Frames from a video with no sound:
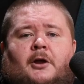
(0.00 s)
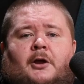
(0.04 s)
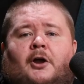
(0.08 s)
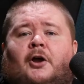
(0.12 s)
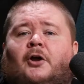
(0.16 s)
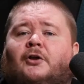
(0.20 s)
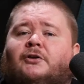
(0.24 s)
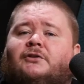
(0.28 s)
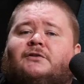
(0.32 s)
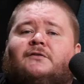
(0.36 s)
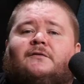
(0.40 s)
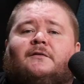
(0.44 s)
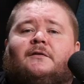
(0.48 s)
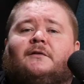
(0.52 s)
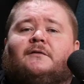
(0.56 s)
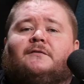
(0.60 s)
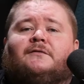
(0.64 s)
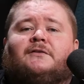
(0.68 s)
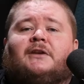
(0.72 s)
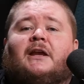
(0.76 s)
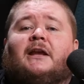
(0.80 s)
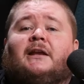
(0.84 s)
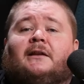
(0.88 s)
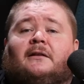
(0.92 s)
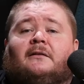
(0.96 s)
A house full
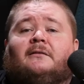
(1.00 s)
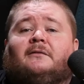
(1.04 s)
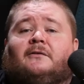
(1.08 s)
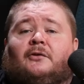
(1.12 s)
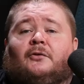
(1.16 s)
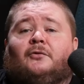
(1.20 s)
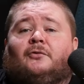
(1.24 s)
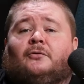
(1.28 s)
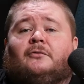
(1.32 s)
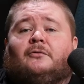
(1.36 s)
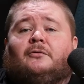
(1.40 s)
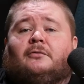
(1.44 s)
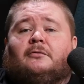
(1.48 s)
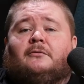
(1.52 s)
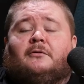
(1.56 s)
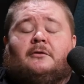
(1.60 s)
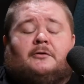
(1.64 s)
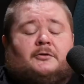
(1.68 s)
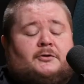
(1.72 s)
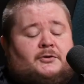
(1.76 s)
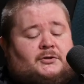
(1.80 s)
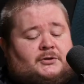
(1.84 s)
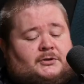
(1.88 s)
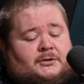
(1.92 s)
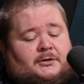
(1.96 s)
of... It'll do.
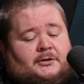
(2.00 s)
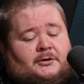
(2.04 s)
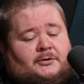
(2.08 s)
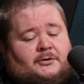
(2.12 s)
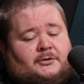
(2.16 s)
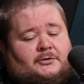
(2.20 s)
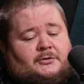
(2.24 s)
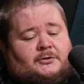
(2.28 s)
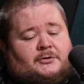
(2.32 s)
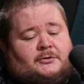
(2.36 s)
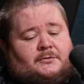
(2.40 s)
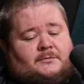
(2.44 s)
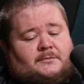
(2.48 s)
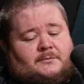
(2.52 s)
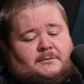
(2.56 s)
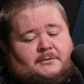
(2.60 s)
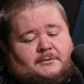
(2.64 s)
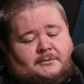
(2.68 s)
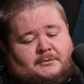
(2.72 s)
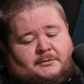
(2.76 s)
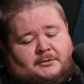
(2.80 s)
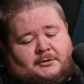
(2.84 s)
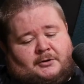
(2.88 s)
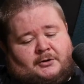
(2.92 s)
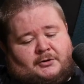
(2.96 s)
There's
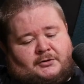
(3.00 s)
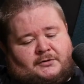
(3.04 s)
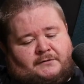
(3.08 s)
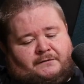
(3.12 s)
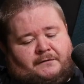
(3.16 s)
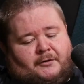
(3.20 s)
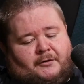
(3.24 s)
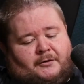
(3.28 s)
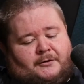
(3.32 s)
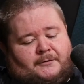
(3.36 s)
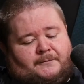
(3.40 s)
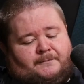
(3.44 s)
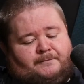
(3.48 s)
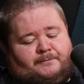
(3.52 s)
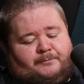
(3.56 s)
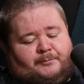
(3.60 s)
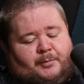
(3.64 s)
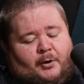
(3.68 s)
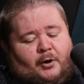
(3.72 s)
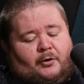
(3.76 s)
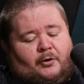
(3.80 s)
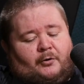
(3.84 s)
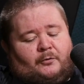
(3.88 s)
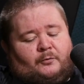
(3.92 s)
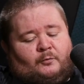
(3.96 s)
fucking
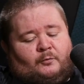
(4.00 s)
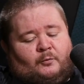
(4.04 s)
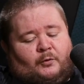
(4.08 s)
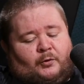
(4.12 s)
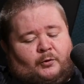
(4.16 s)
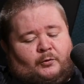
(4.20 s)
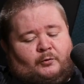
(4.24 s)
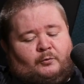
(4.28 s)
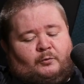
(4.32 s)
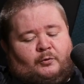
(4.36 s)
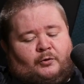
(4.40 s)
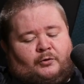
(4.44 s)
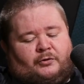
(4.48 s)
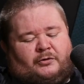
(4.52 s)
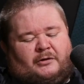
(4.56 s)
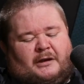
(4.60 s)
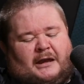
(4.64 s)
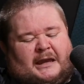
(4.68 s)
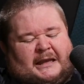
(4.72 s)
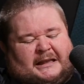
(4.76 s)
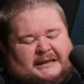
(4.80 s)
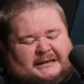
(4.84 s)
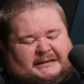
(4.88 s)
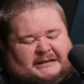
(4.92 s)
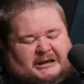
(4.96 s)
parenting 101.
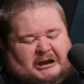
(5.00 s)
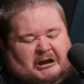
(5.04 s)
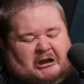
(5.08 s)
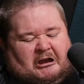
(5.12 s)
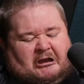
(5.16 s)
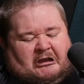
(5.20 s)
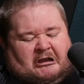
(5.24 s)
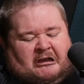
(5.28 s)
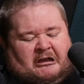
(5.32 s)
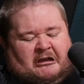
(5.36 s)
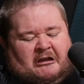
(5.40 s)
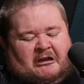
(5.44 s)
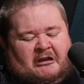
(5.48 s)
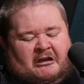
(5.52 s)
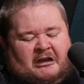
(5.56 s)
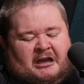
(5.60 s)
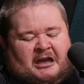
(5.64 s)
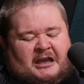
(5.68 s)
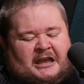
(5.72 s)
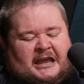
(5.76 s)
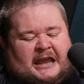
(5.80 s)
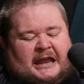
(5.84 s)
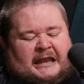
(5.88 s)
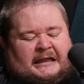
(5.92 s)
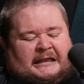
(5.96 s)
It'll do.
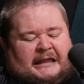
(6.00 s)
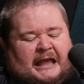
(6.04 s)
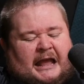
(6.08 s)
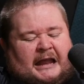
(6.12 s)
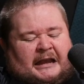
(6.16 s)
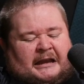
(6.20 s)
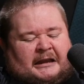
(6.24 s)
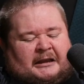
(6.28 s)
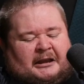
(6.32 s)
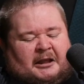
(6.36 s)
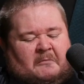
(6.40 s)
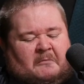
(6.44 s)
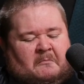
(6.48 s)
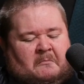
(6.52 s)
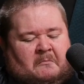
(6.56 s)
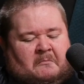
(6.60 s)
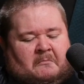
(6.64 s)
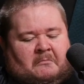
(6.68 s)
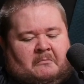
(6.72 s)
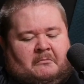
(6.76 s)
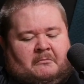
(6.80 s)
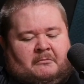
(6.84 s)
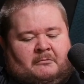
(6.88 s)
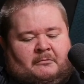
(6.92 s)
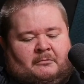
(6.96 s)
Get that in them.
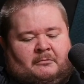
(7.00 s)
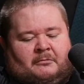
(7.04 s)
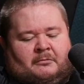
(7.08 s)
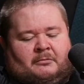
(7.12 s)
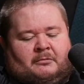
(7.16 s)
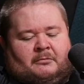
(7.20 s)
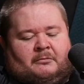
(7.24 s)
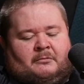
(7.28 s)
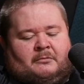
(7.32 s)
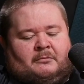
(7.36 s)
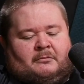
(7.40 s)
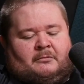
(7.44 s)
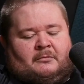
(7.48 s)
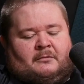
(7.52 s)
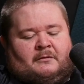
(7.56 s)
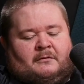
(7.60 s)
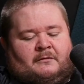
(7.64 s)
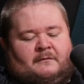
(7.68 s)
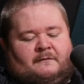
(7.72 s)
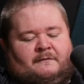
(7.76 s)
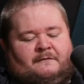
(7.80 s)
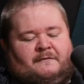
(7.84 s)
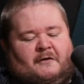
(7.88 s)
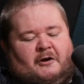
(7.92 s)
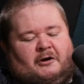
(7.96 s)

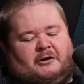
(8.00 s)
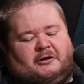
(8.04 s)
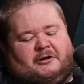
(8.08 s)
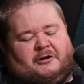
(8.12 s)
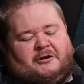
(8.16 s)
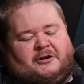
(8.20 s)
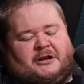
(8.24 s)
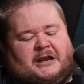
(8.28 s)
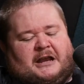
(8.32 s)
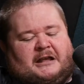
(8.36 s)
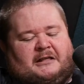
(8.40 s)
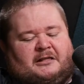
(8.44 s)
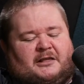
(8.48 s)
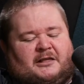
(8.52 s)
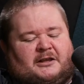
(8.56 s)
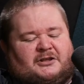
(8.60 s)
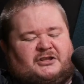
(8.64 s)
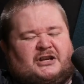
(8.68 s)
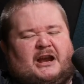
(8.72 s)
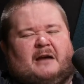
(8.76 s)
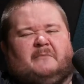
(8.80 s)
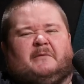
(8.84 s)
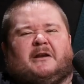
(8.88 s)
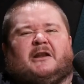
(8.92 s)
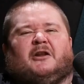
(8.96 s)
Fuck their teeth. The
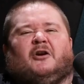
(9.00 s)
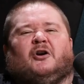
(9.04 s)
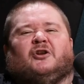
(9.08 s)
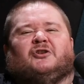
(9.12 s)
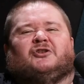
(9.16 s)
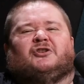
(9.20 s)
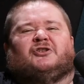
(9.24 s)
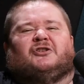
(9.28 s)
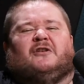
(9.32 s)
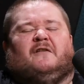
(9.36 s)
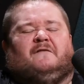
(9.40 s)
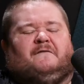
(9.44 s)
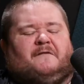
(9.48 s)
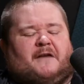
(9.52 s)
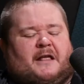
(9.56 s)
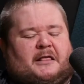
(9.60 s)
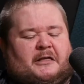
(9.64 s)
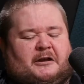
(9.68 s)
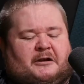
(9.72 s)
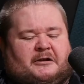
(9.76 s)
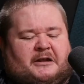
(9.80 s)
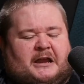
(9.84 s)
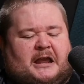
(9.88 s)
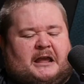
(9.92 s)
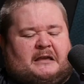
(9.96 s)
Jammy Dodgers will fill
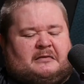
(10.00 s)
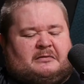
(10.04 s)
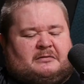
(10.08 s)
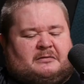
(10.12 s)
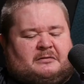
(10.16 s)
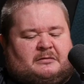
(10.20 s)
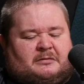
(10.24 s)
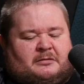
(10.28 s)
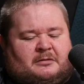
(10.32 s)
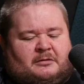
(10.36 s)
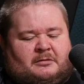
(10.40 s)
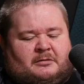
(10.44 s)
their teeth.